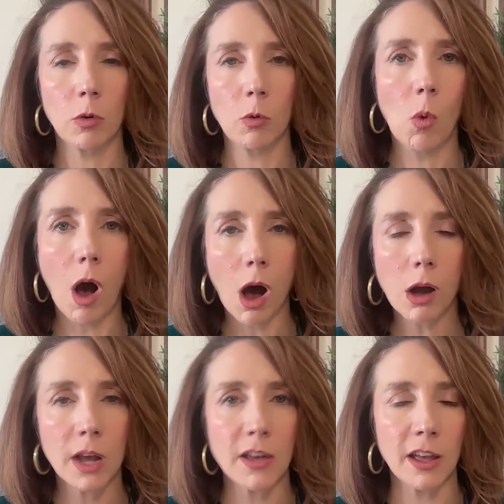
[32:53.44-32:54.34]

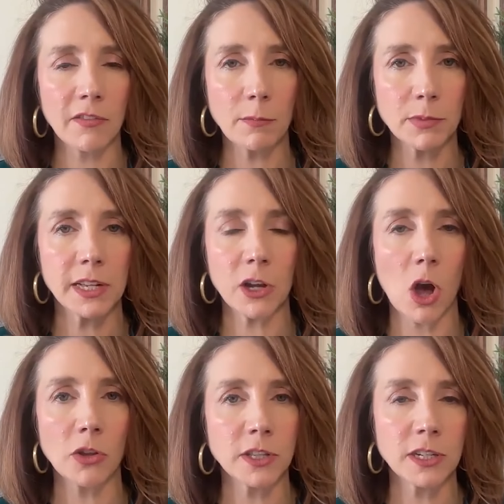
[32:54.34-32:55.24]
walk if I'm sitting
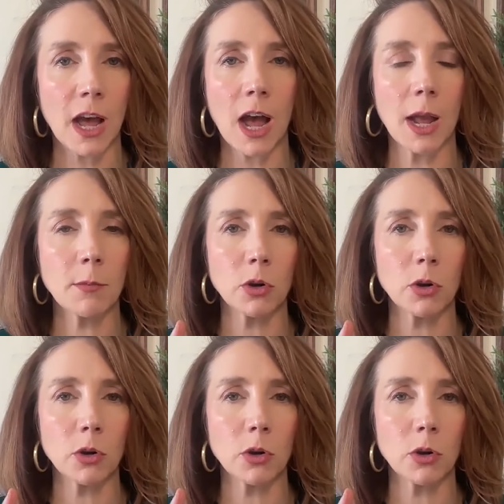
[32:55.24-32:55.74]
all the time,